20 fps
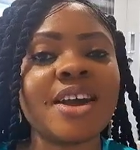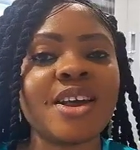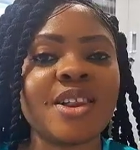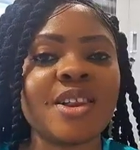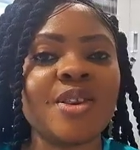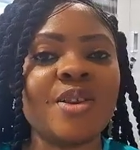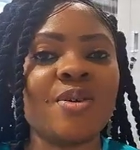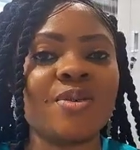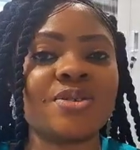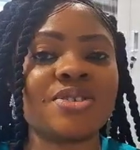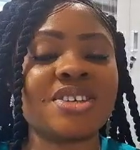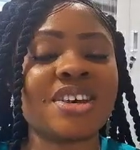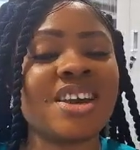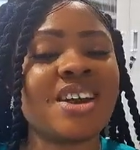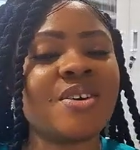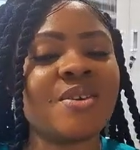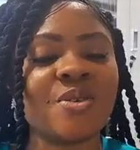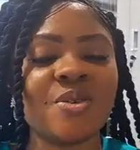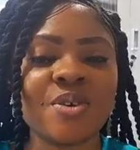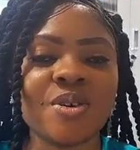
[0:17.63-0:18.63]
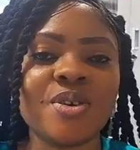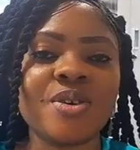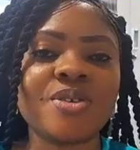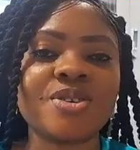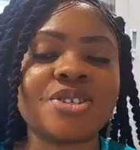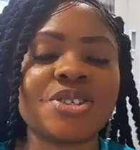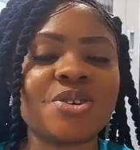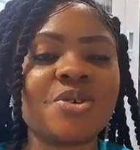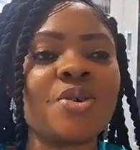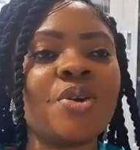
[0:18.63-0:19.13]
a lot, a whole
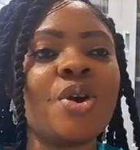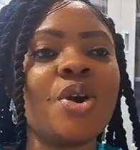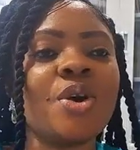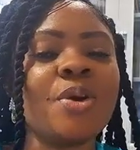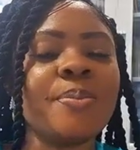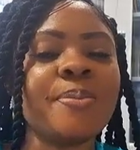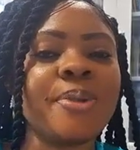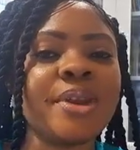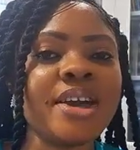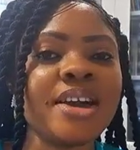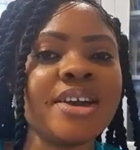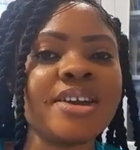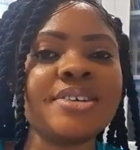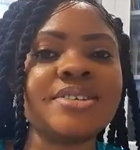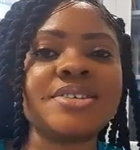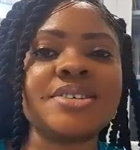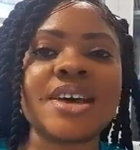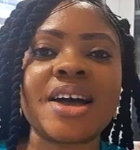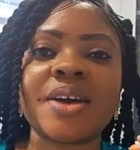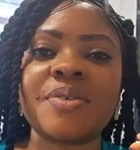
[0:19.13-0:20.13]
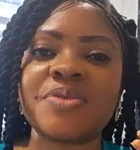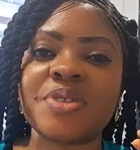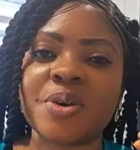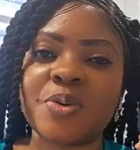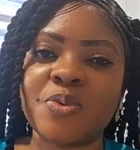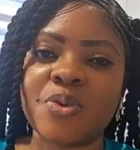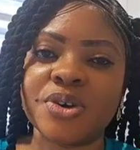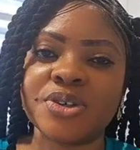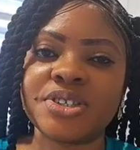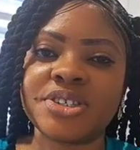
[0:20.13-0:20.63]
lot. So please,
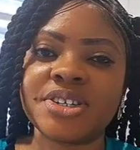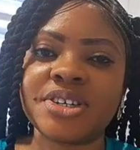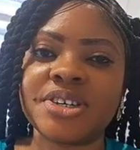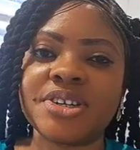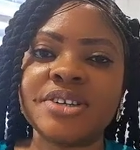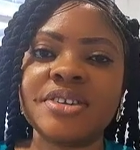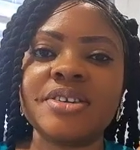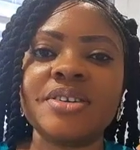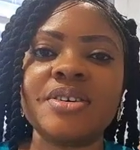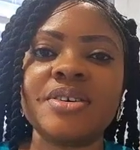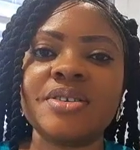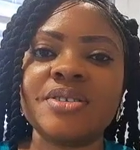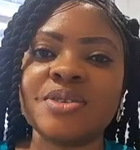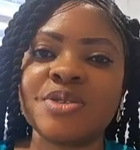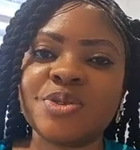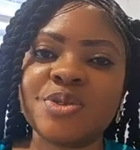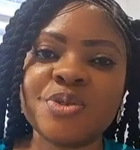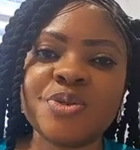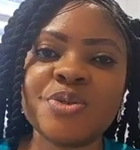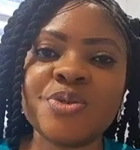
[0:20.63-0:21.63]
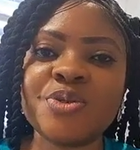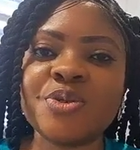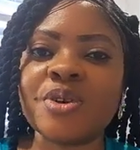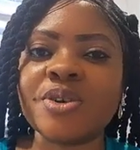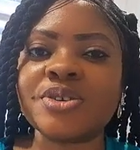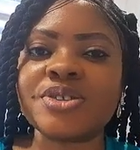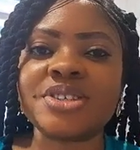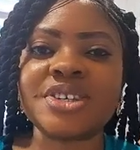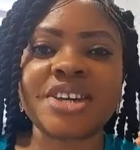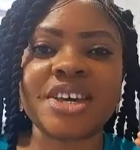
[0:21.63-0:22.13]
after watching, do
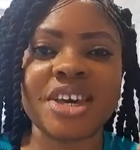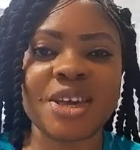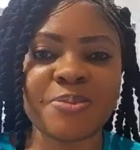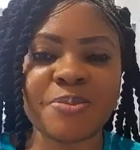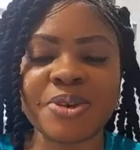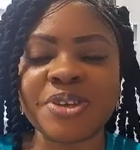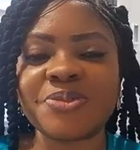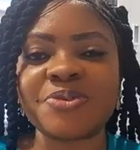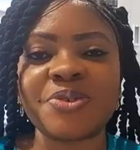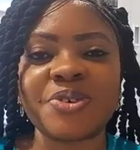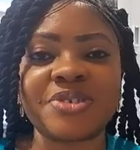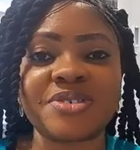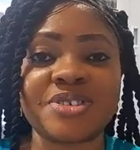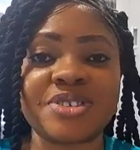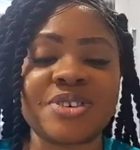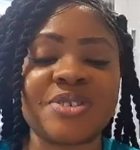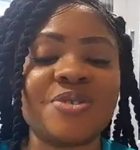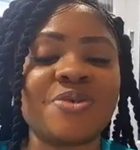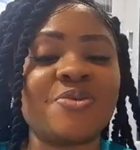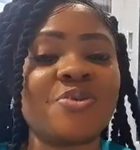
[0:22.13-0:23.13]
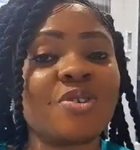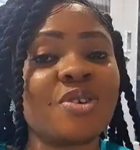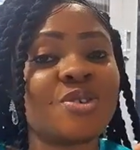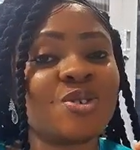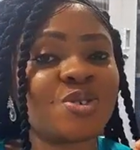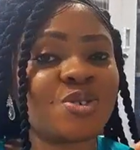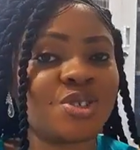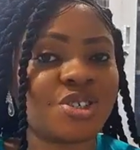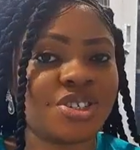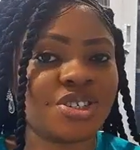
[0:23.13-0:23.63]
not keep it for yourself.
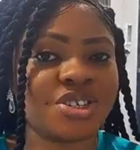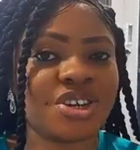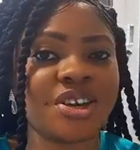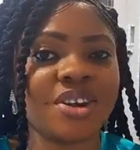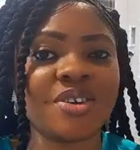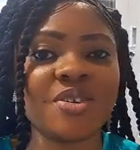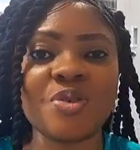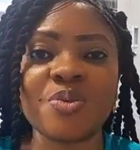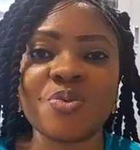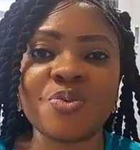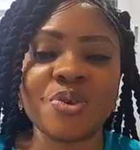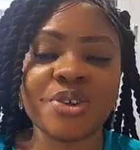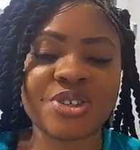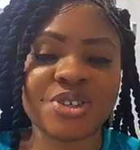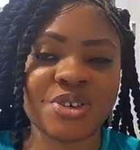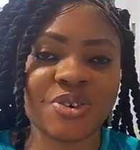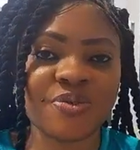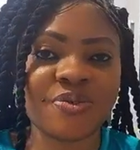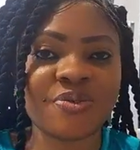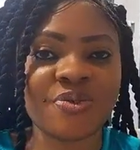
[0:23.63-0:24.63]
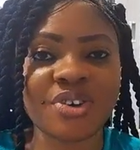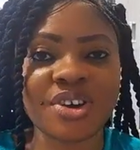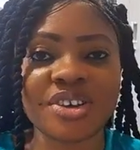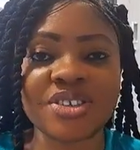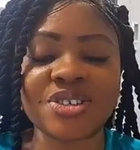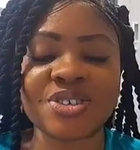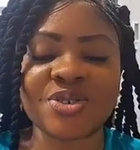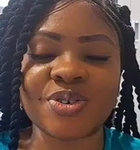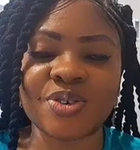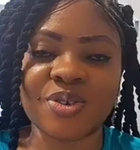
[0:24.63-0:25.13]
Also share with your
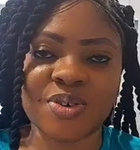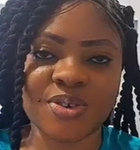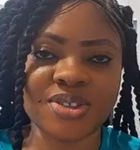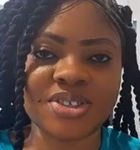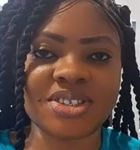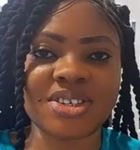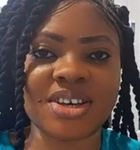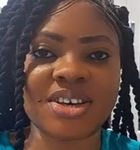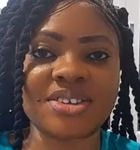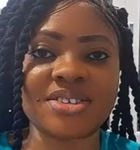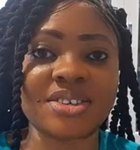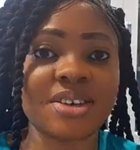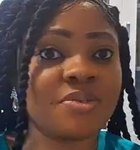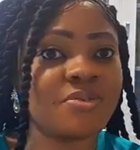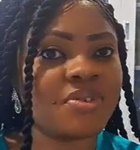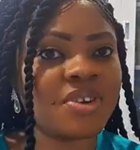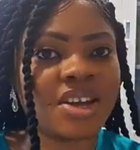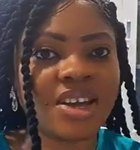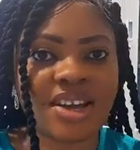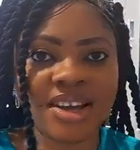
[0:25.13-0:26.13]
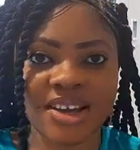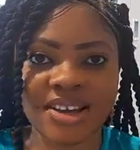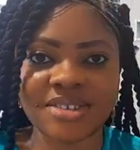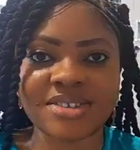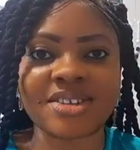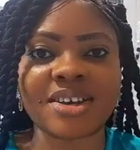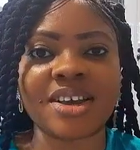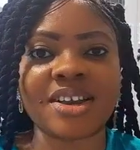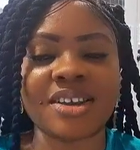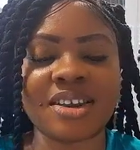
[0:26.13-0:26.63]
friends, your contacts. Even
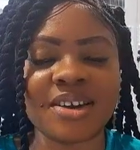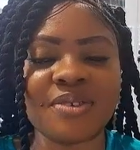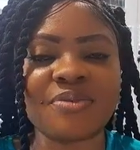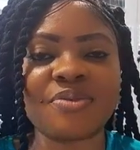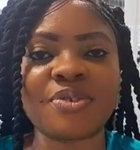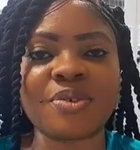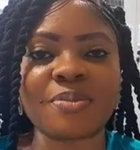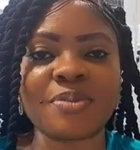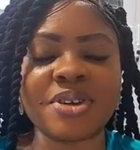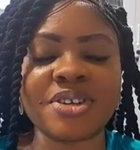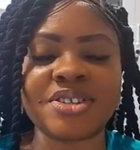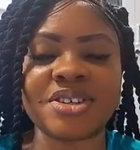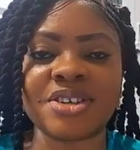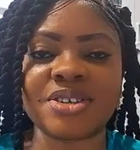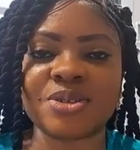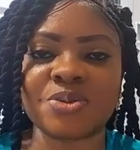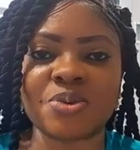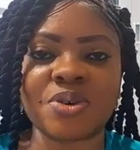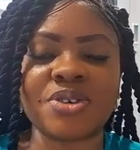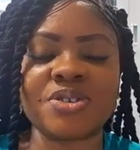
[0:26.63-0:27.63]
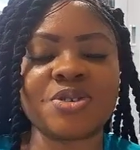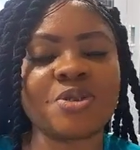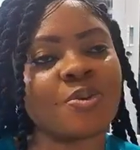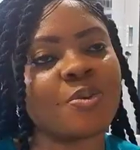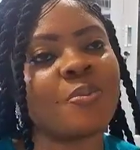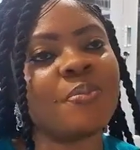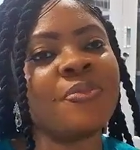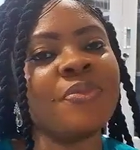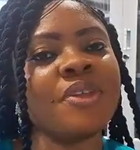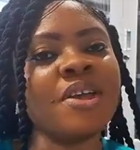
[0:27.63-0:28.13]
guys can learn from it as well.
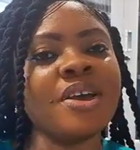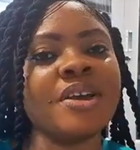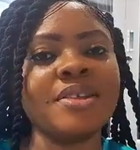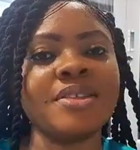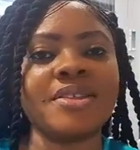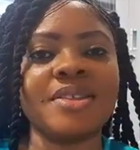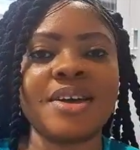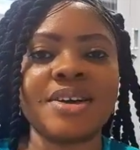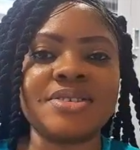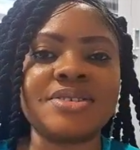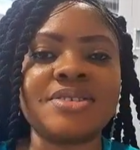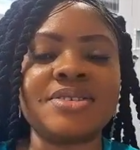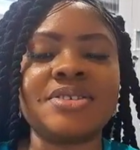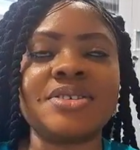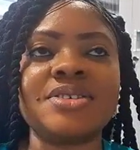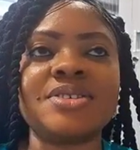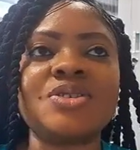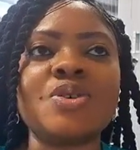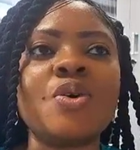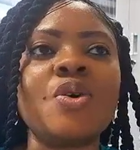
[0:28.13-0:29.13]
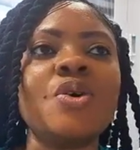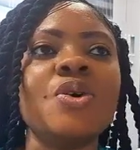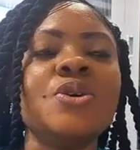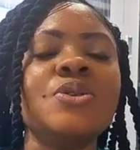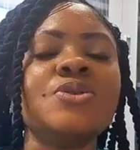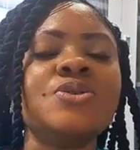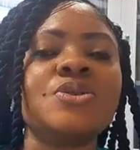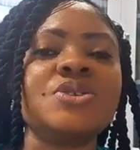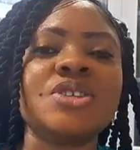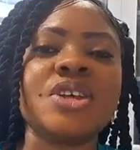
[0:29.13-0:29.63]
So that is it. So
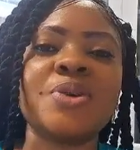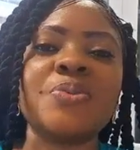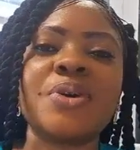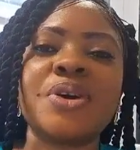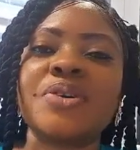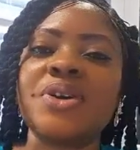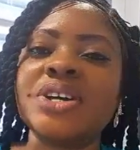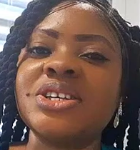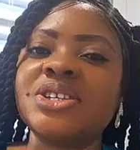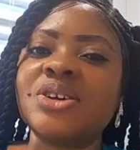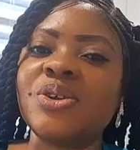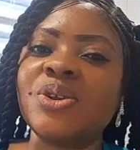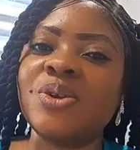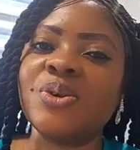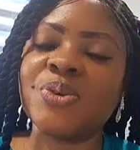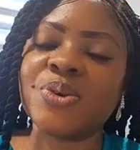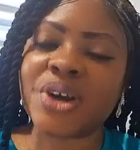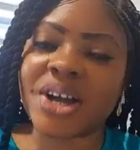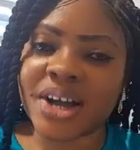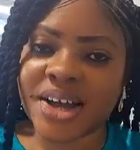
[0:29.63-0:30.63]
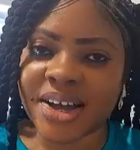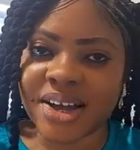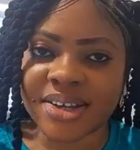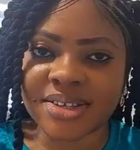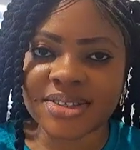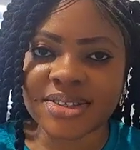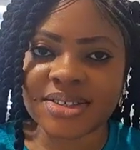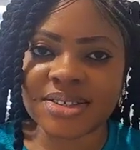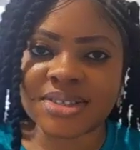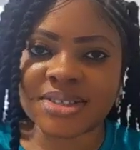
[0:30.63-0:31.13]
today we are going to look
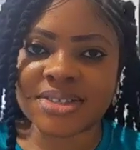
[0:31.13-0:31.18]
at